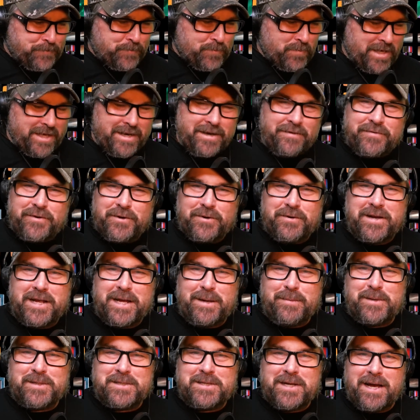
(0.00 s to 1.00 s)
And if your
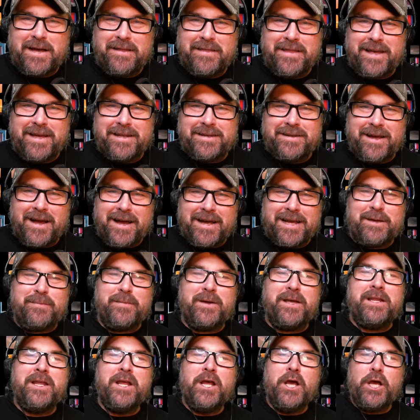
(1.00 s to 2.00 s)
name is on that
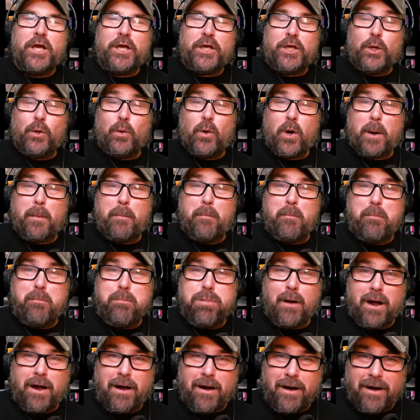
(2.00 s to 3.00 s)
document, you are
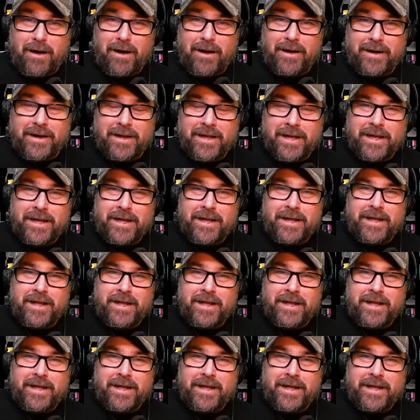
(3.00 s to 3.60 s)
barred.